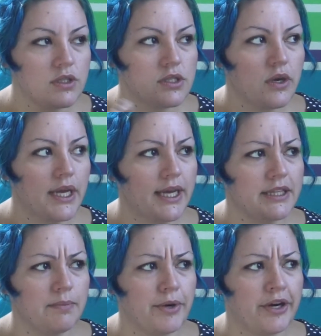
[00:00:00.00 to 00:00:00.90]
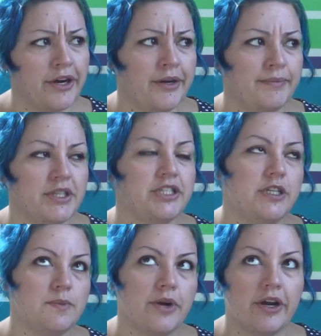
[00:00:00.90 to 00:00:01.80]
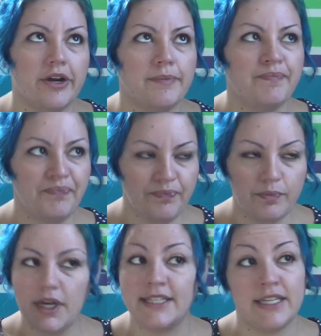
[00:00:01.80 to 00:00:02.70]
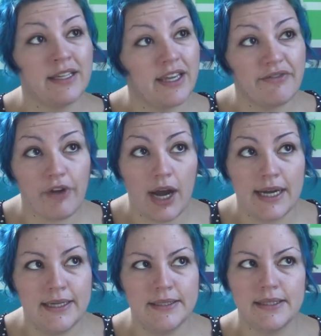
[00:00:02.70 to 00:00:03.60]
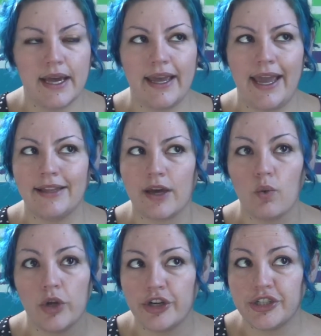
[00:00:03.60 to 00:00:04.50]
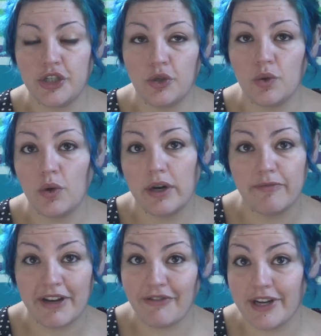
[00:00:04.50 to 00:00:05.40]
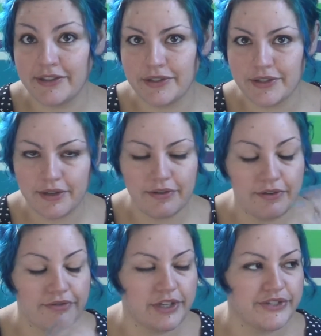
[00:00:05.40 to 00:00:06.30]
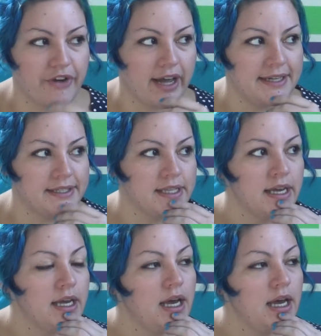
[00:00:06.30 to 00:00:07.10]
So I got the burger, the cheeseburger. I didn't get fries. I ate like 1 or 2 of my friends' French fries.